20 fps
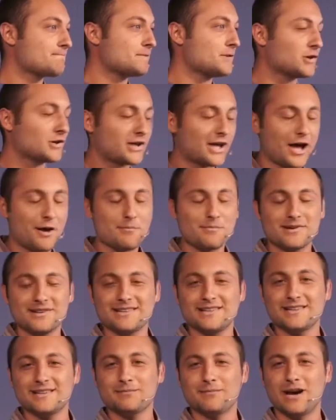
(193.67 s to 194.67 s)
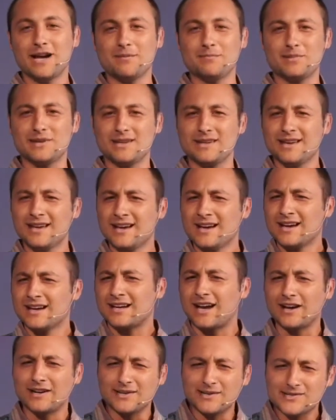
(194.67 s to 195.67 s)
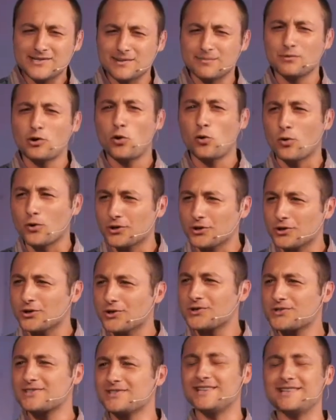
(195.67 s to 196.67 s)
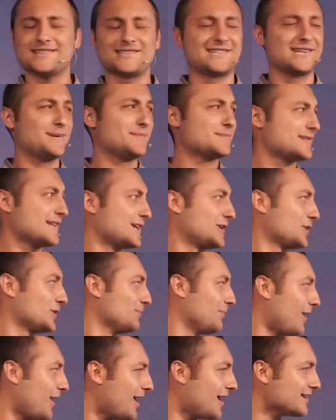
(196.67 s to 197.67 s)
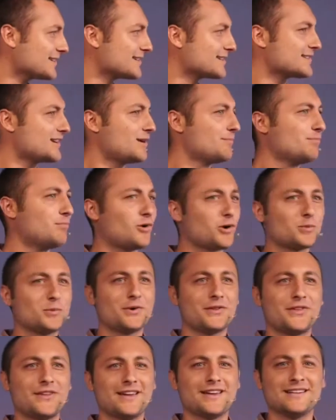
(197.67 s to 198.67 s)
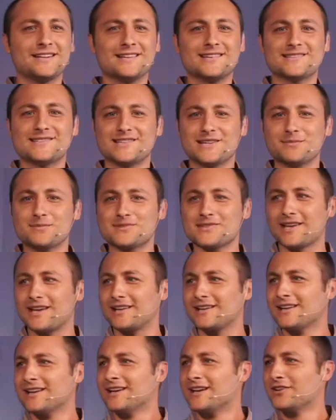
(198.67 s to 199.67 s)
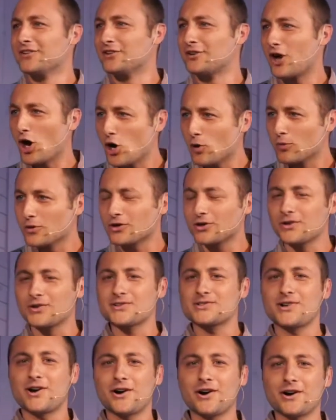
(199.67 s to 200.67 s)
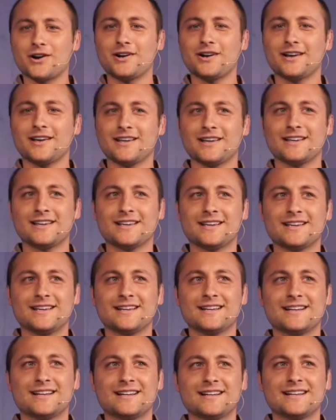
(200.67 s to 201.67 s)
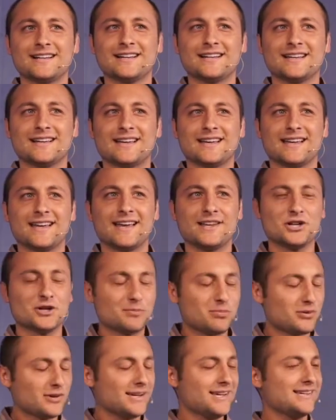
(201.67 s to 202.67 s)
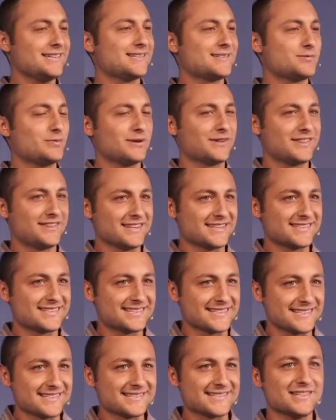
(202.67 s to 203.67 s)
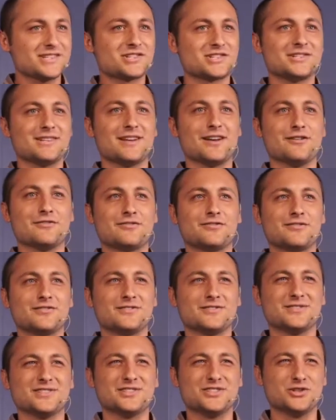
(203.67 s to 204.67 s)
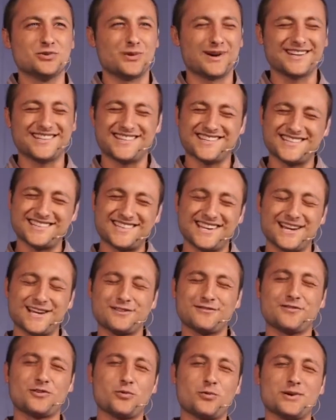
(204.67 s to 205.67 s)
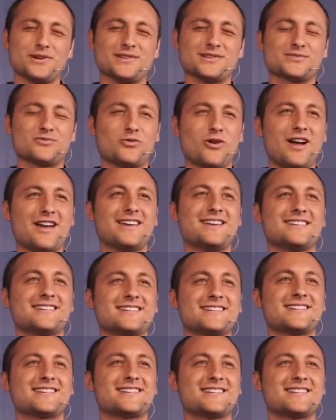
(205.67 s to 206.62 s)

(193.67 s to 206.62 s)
Your company might be cutting some corners and it seems like your boss is on board with it. It seems like the coworkers are. And you're placed with this decision of do I stand for what is right